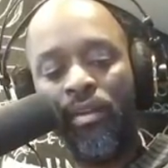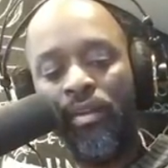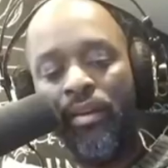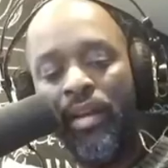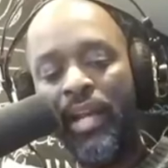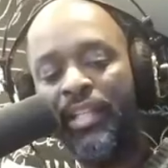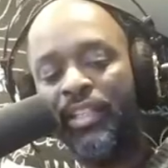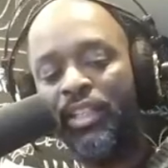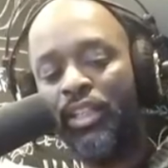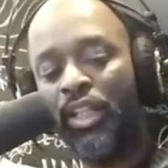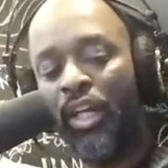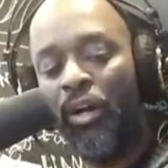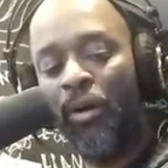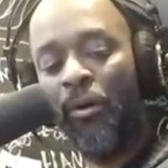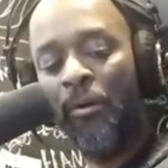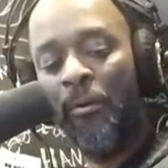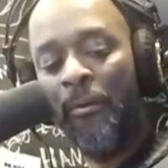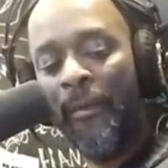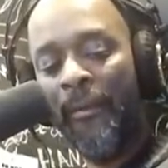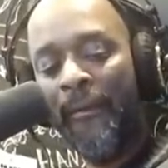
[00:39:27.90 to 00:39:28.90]
And
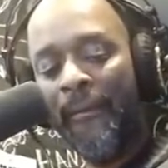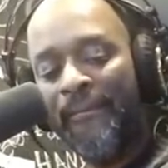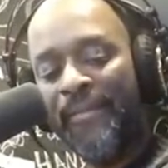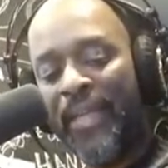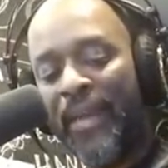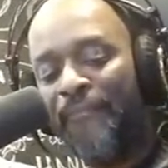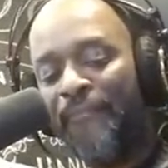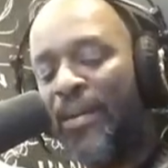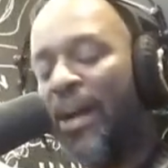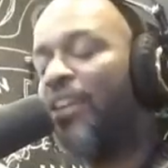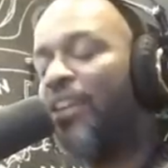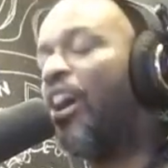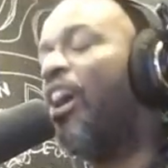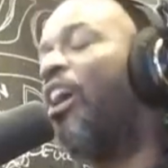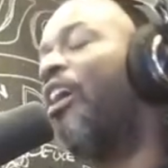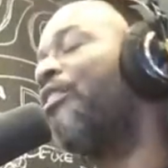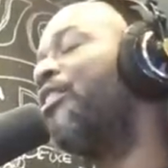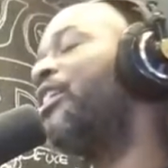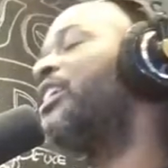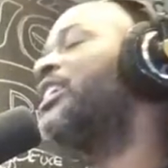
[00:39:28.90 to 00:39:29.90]
so they found
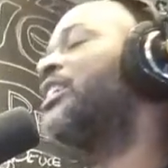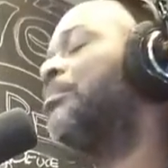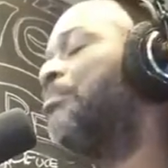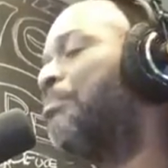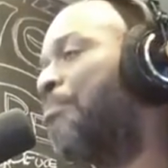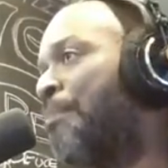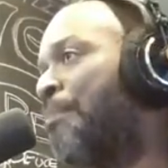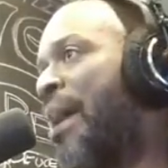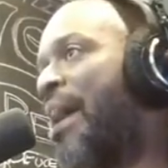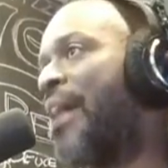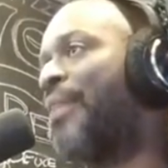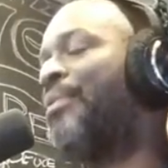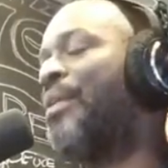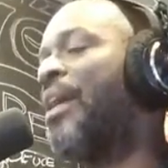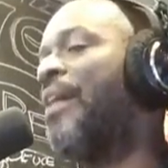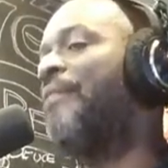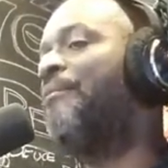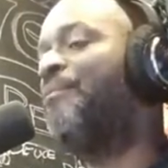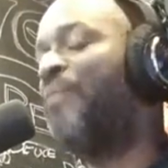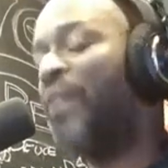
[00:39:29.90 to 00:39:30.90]
all this meth
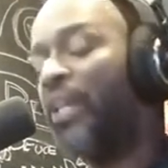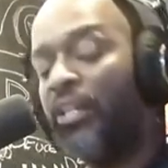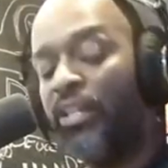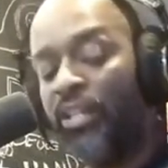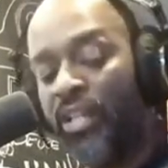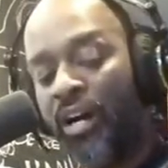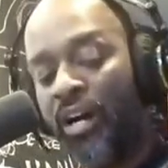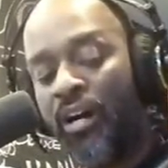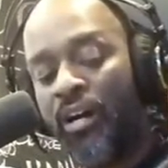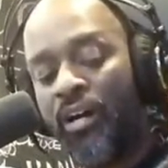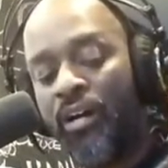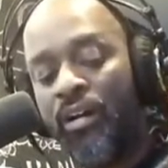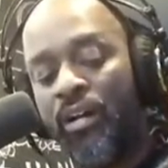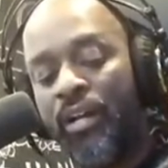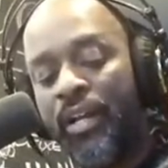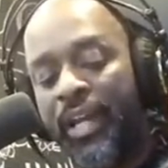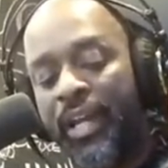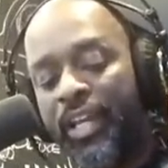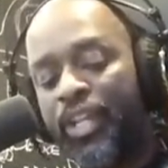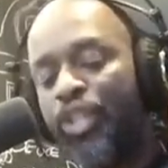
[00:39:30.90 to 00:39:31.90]
and fentanyl
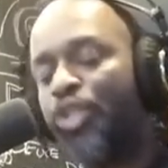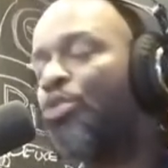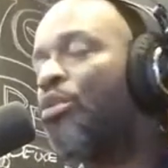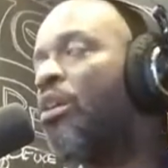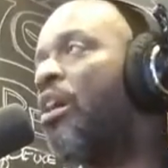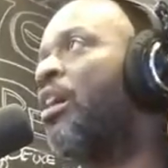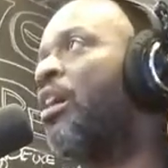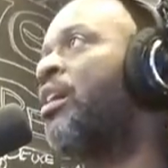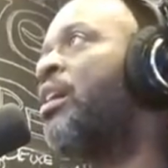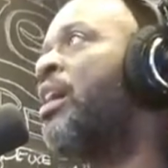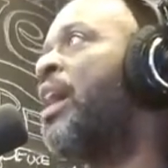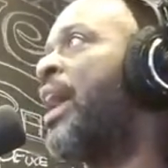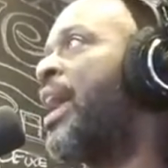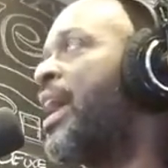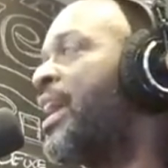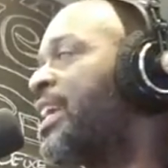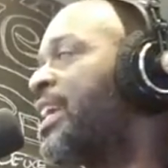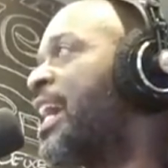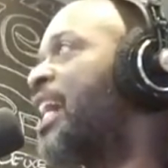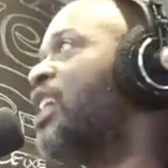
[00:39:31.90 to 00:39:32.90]
in a truck.
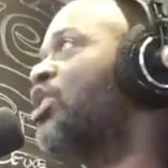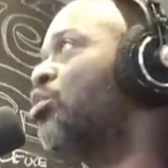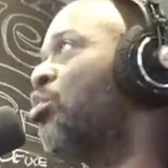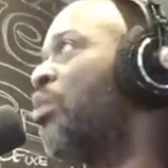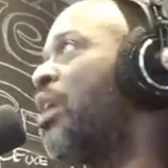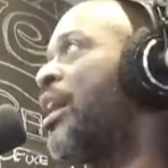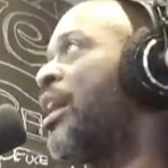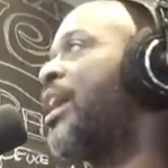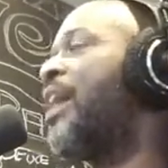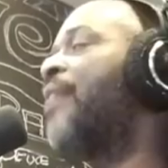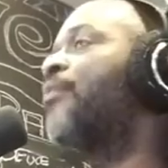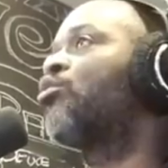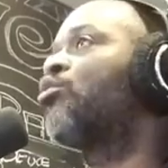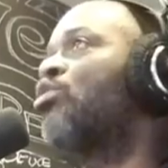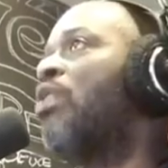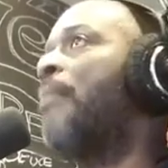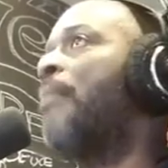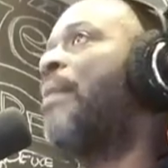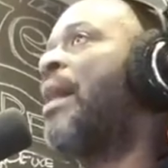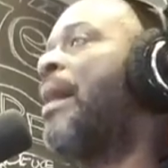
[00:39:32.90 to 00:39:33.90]
And guess what? If
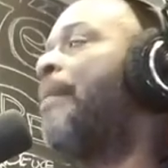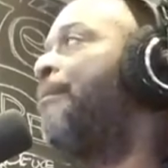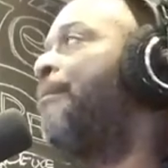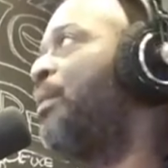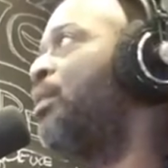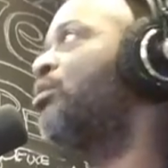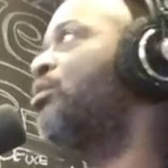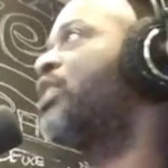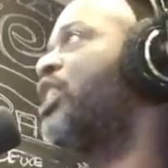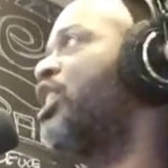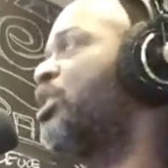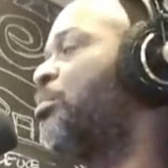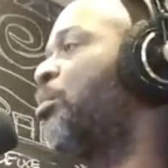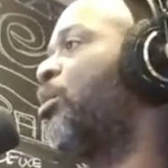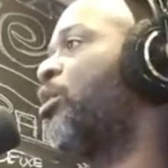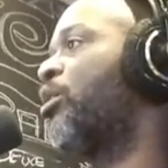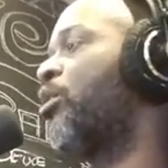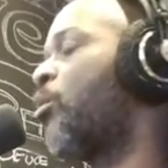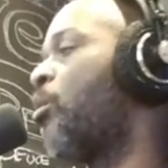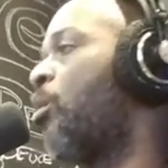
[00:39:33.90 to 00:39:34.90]
Trump had built his
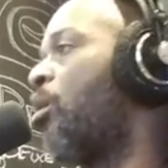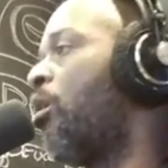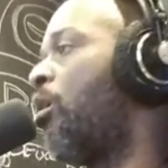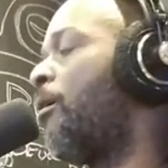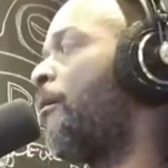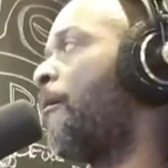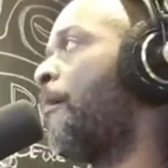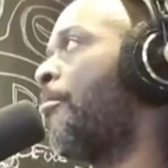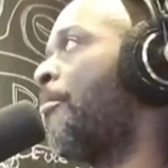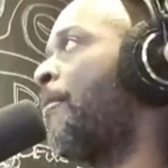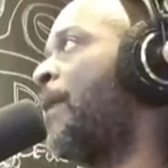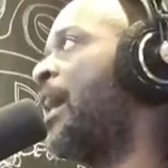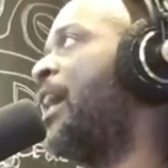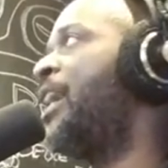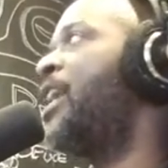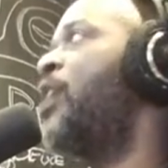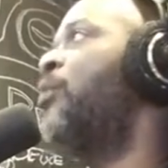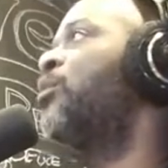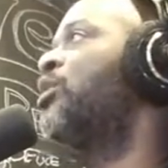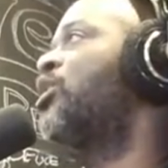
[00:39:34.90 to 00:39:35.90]
border wall
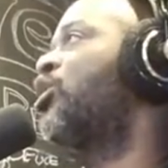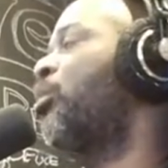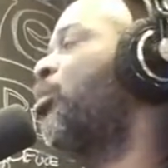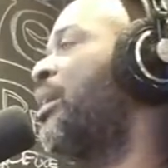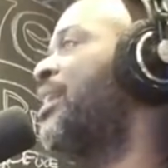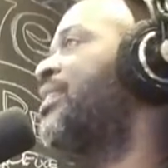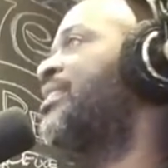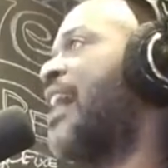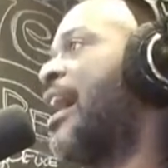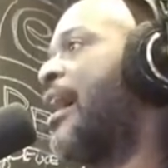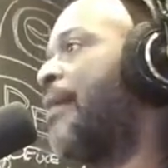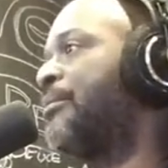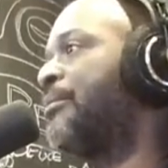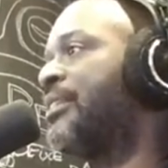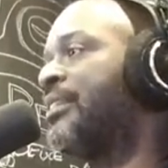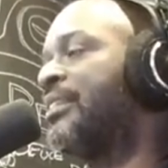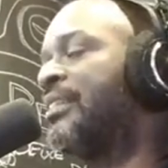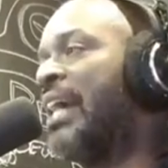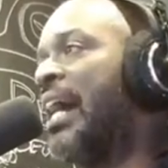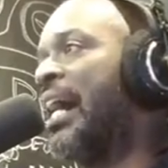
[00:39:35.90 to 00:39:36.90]
and it was three times the
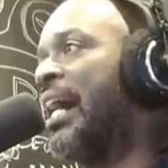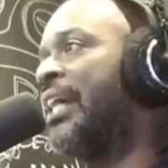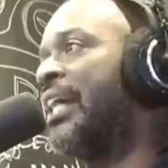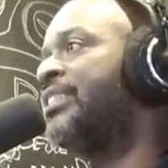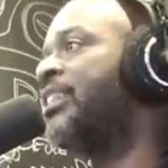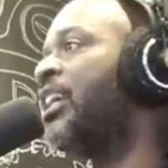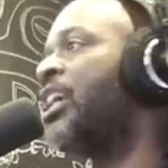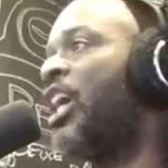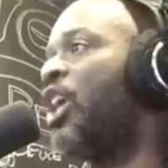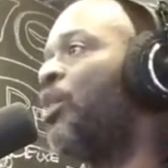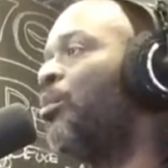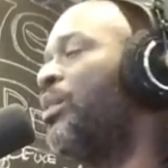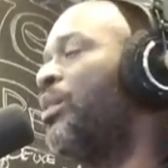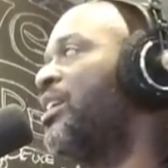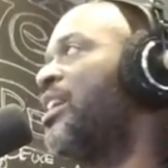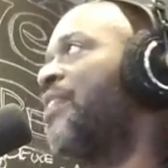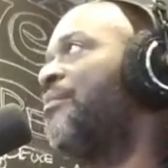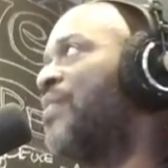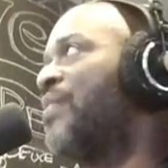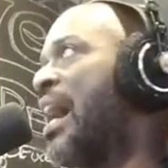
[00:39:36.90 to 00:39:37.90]
size, it would
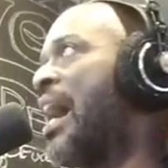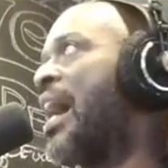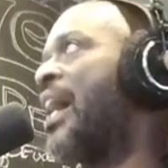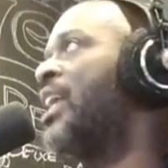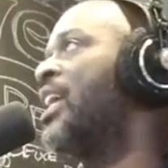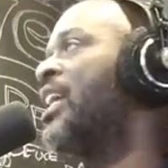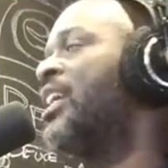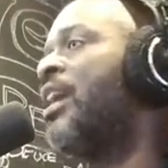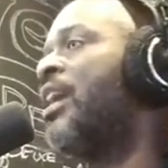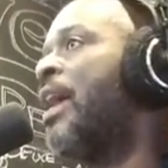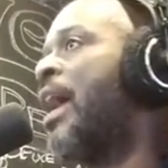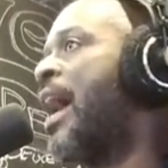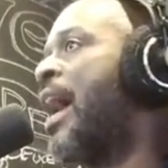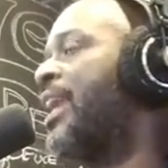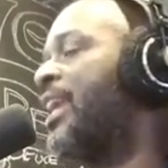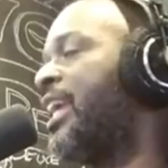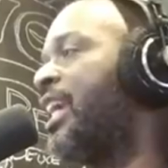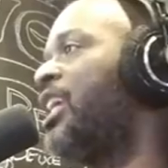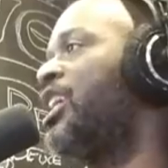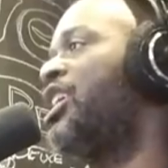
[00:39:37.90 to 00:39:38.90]
have not
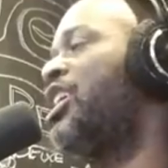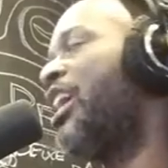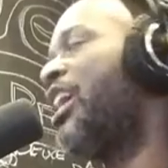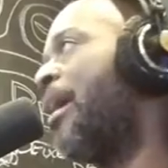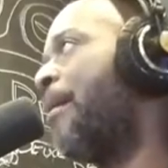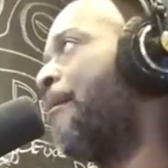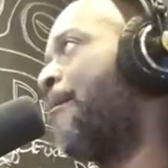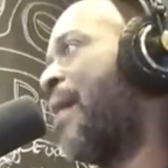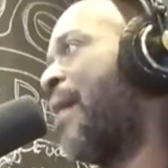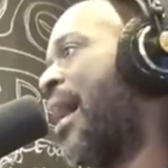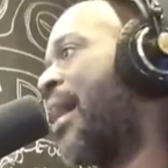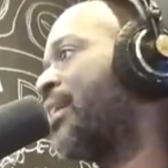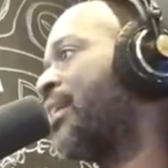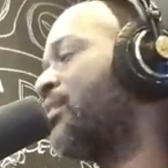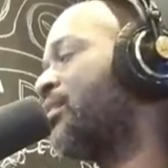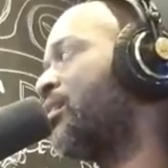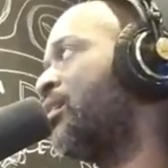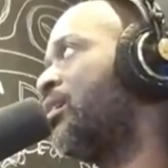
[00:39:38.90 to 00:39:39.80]
had any impact